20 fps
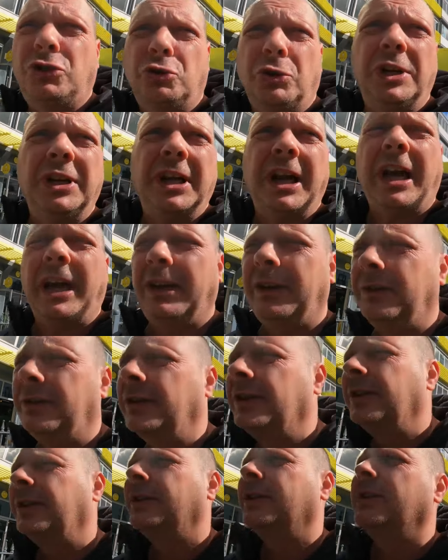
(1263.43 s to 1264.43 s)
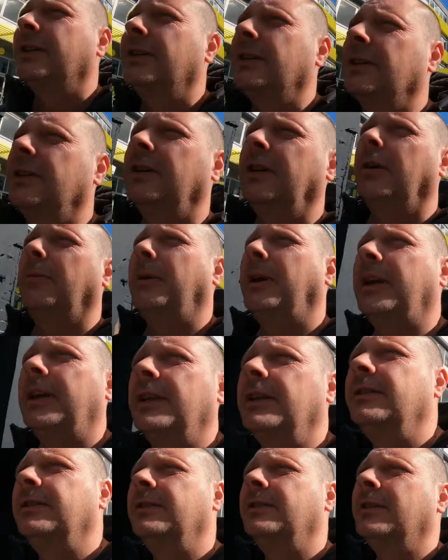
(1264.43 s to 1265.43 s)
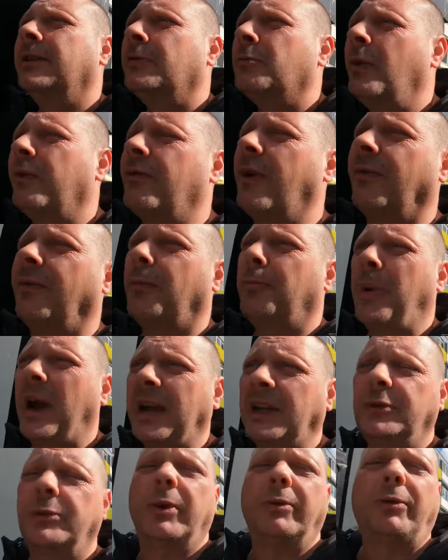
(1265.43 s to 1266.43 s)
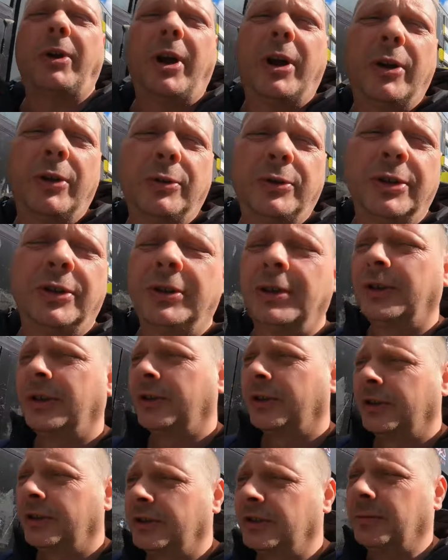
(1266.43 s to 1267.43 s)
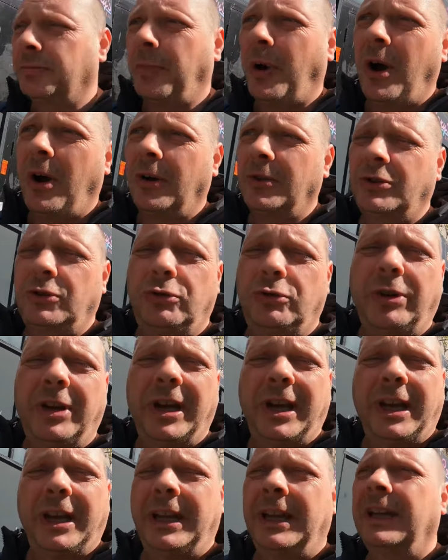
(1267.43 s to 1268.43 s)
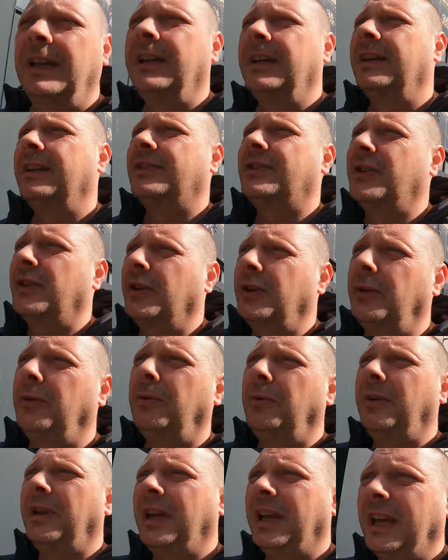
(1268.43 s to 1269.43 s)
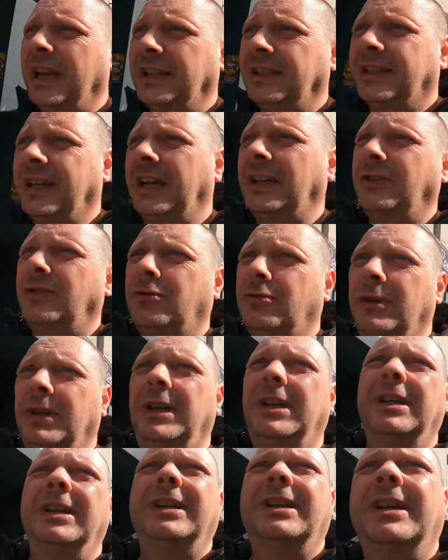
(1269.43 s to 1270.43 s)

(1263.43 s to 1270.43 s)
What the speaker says: Street now. You know what I mean? We've gone from Painswick Road to Barton Street to Eastgate Street.